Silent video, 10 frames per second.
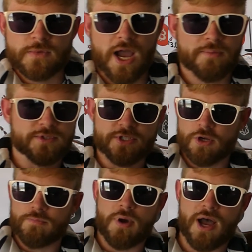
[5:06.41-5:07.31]
I'm
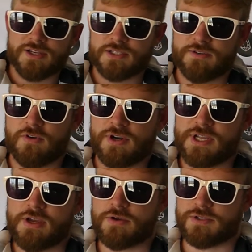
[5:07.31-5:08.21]
still positive on
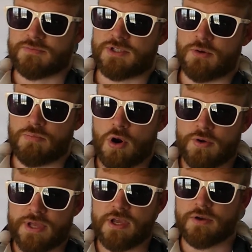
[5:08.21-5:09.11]
EOS. I'm still pro
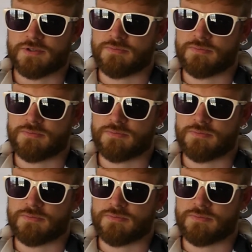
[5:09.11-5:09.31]
EOS.